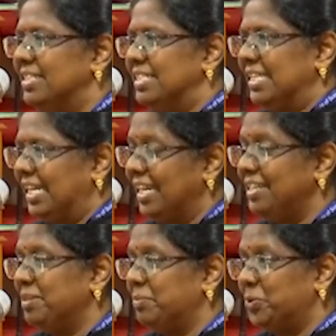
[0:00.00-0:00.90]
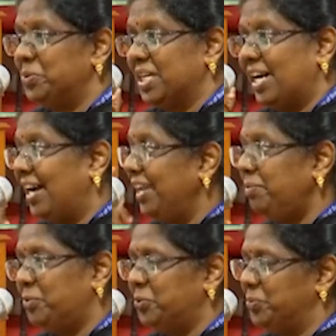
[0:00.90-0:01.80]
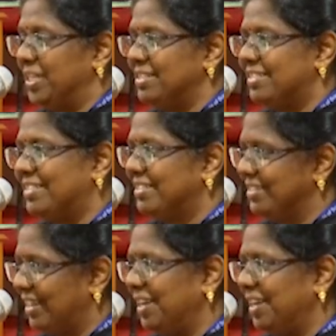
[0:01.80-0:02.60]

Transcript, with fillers: Second, about the eye movements.